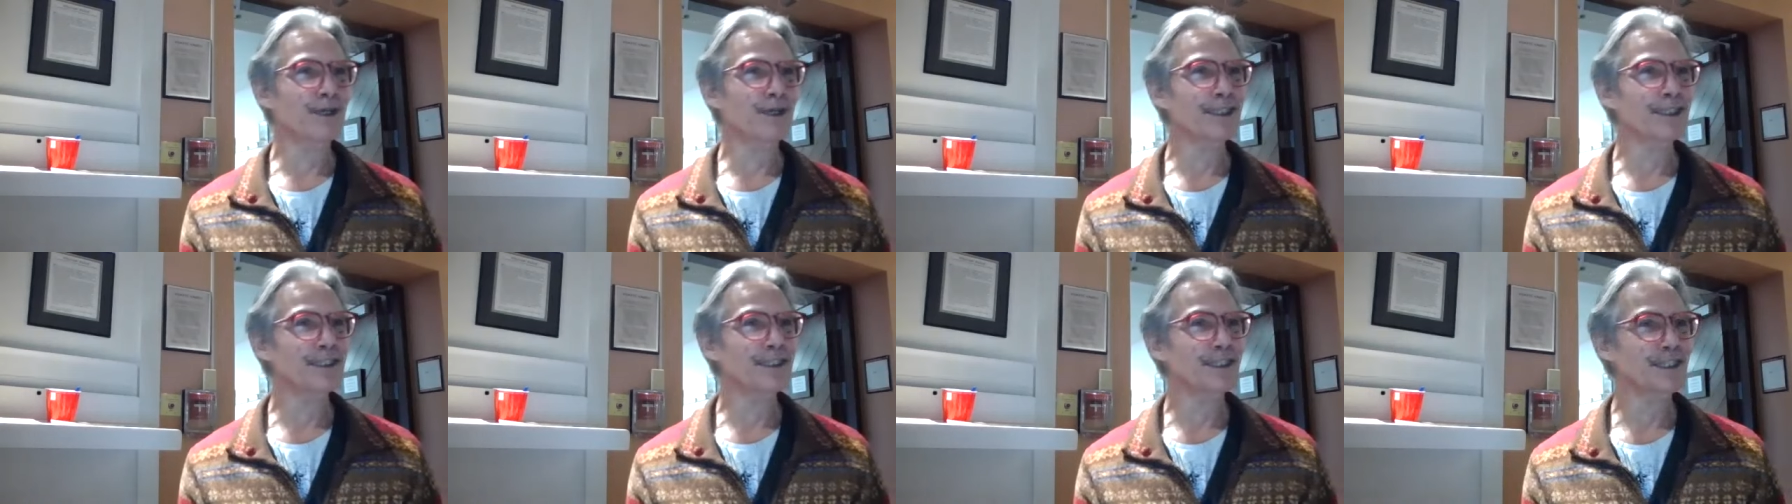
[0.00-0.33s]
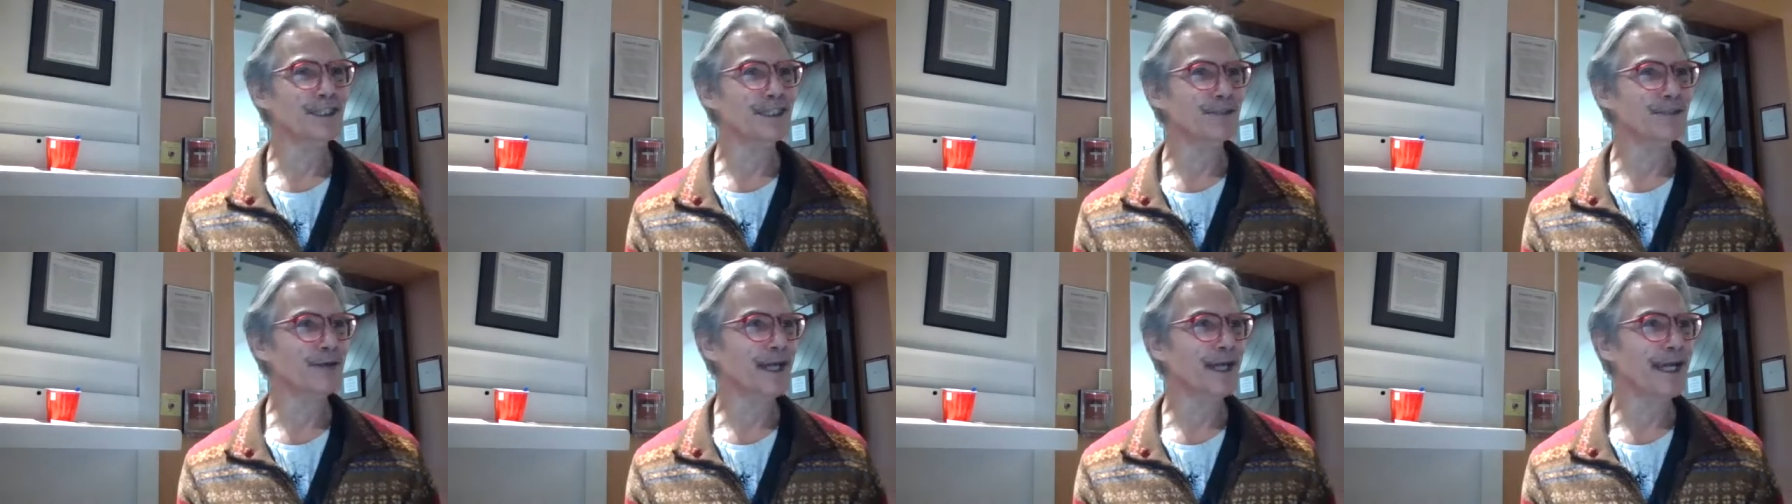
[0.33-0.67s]

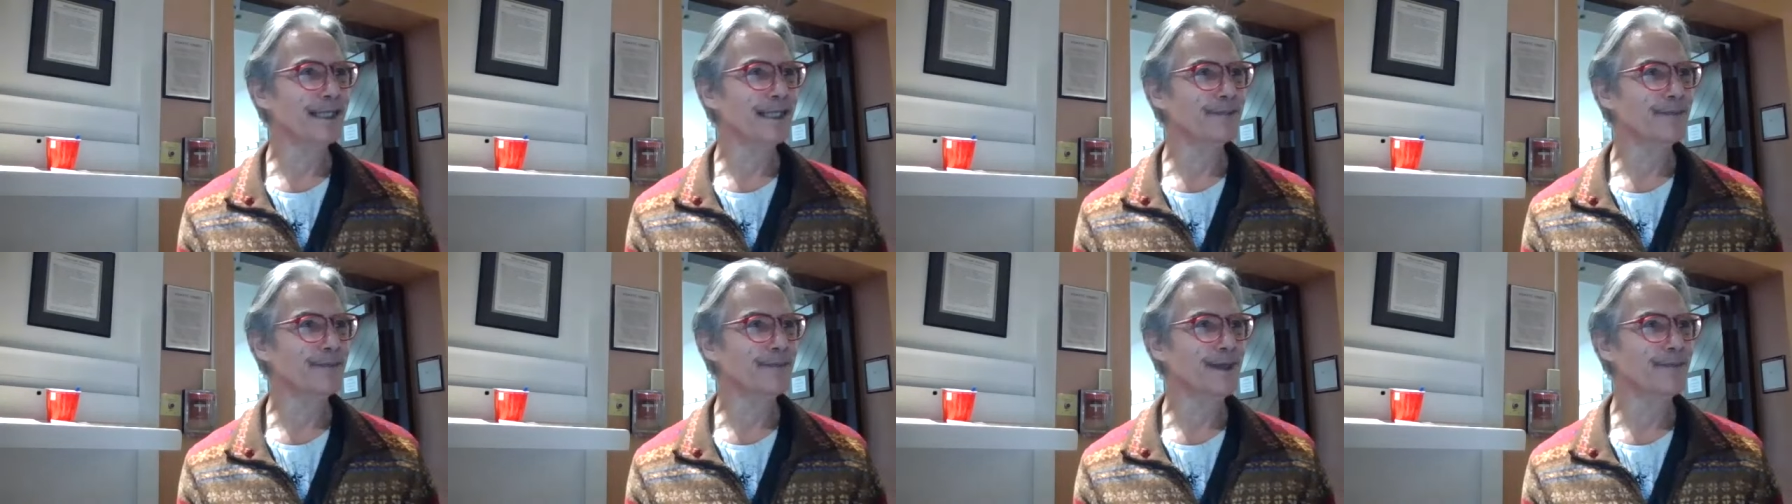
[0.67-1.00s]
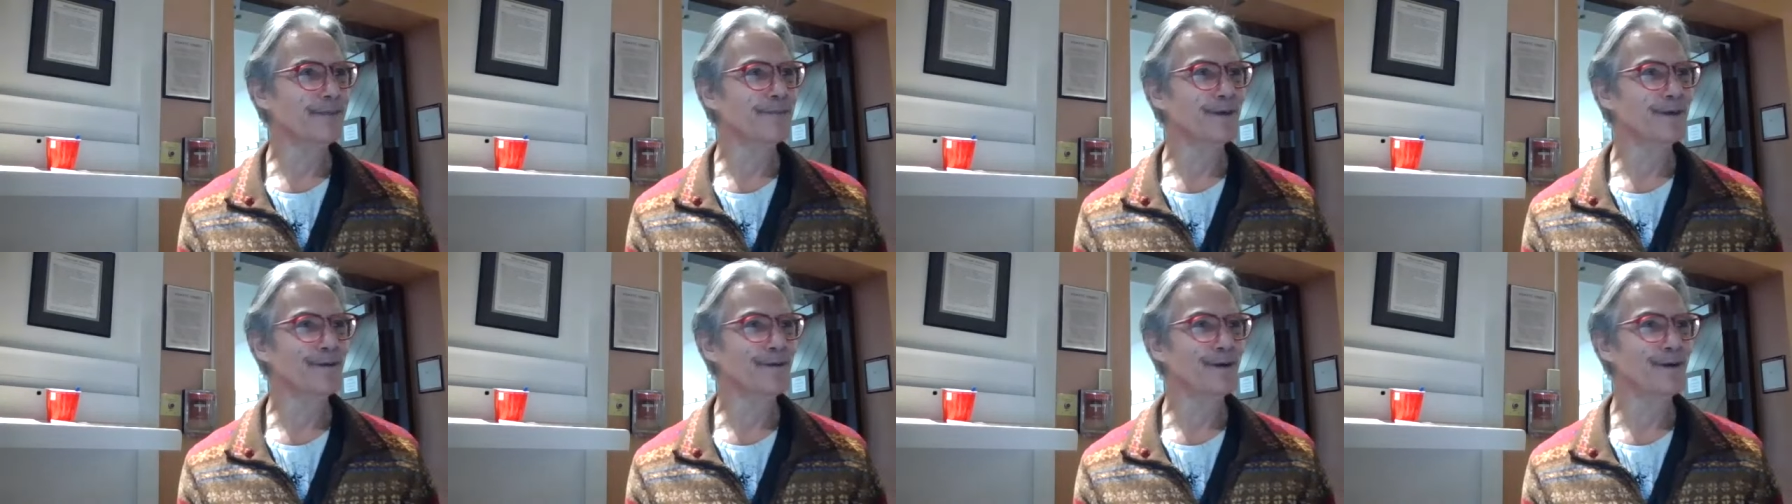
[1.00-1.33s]
questions we ask
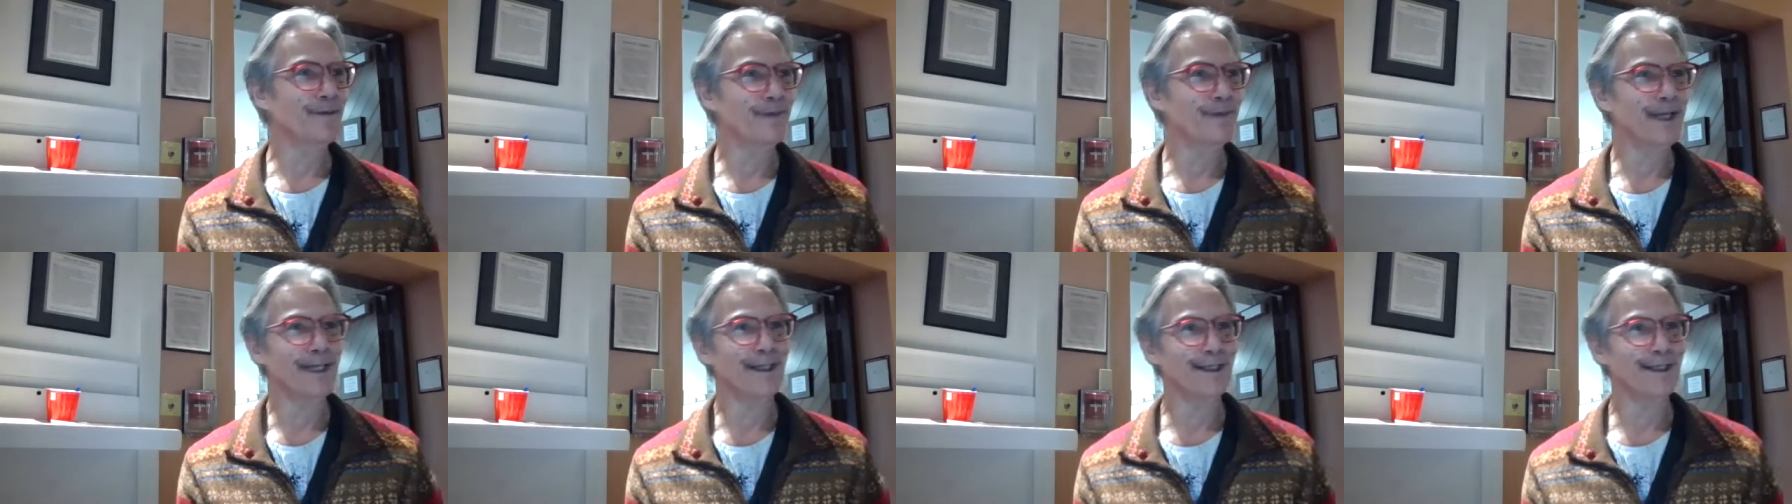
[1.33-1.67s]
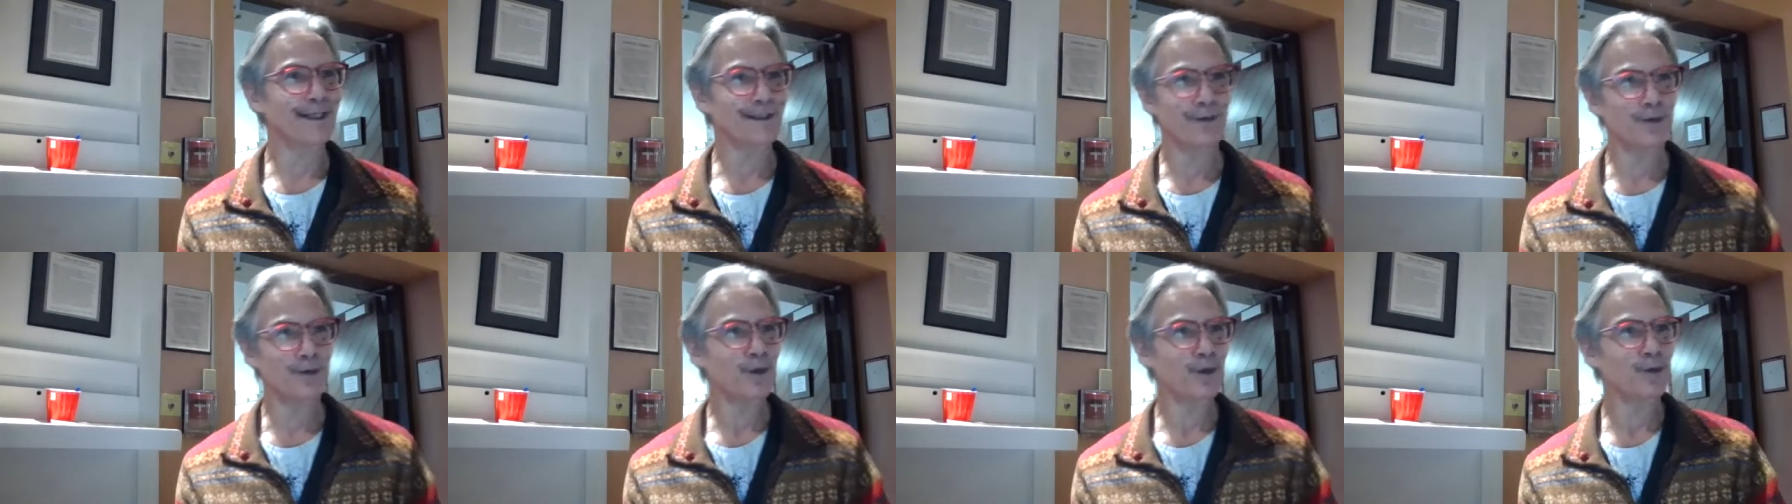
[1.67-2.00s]
people we're
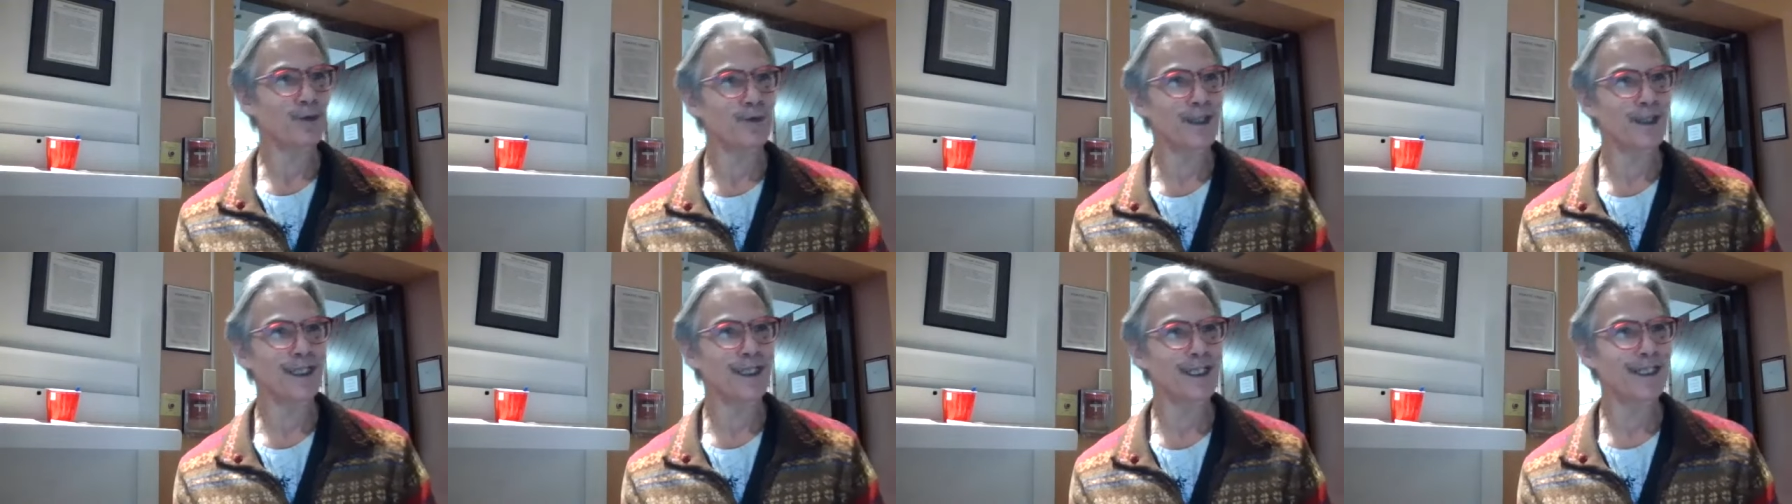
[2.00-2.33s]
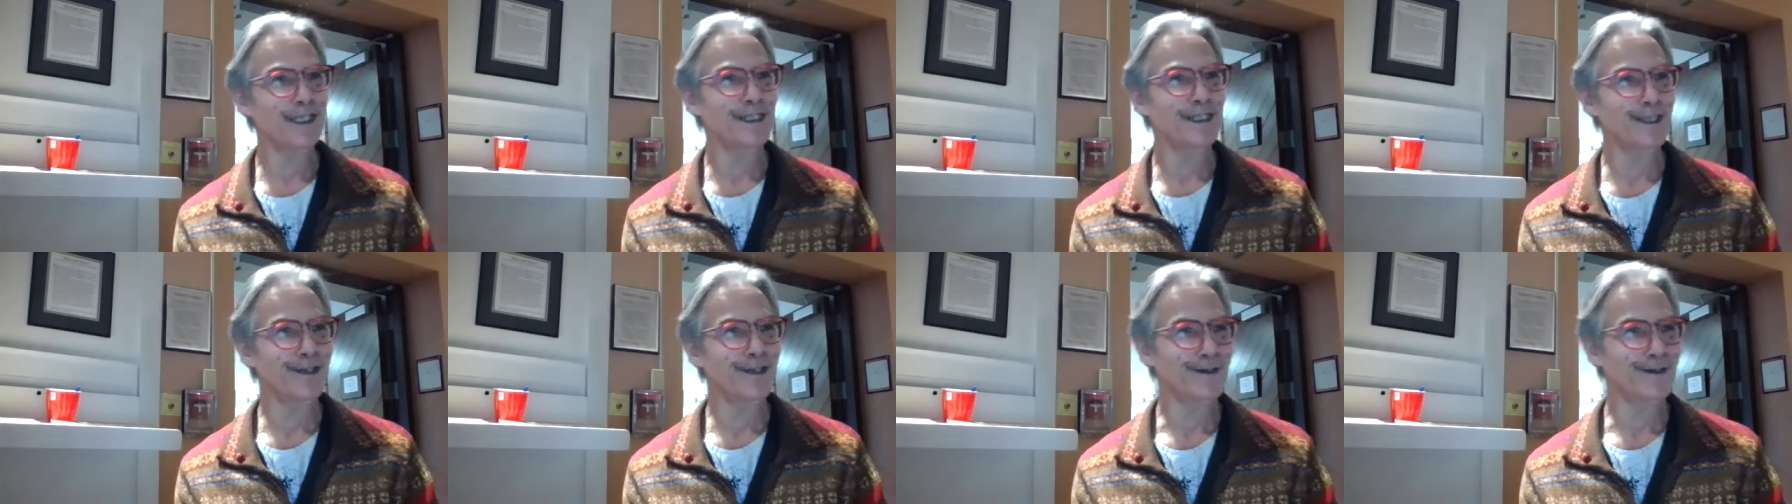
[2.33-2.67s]
meeting, well, what do
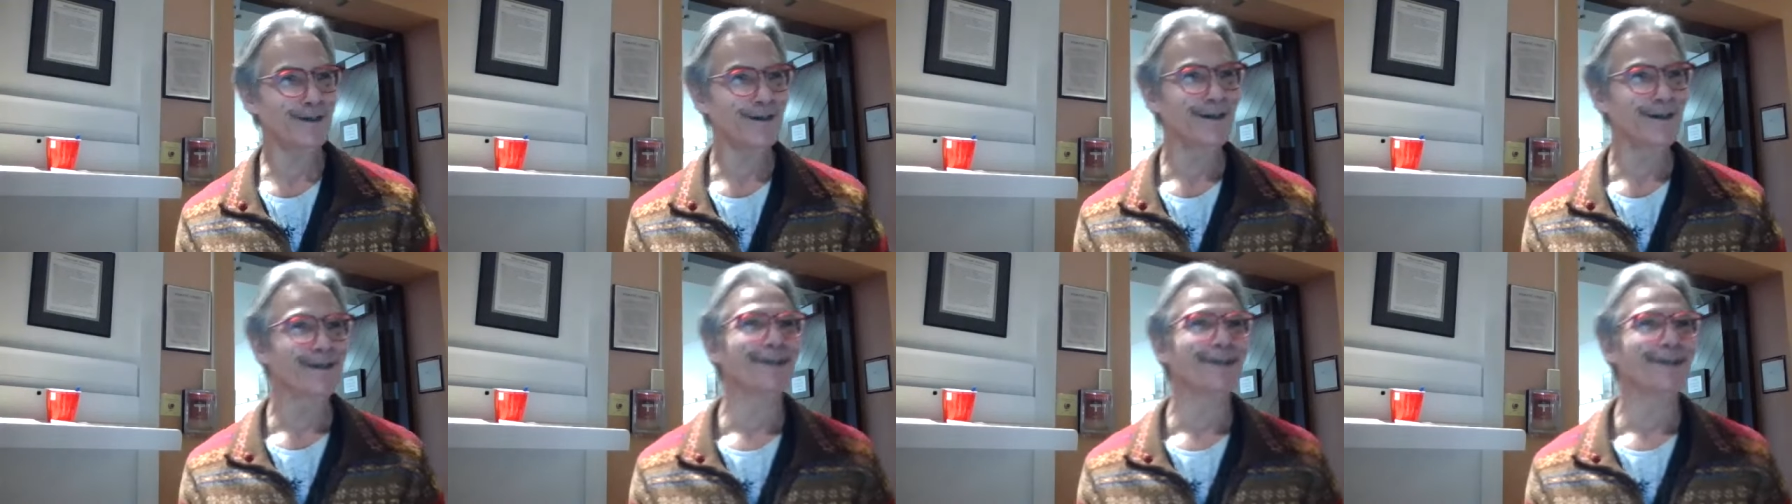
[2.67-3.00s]
you do?